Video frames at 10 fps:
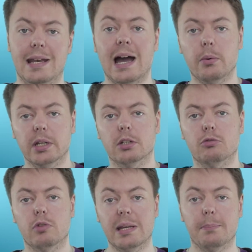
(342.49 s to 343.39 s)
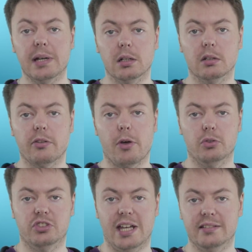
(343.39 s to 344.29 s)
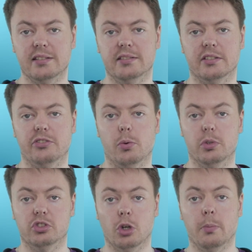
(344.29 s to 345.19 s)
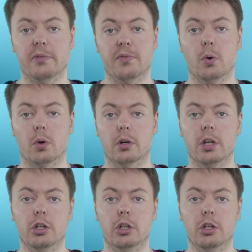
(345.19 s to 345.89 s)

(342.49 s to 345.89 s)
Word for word: Now we can rebuild those sentences that we saw before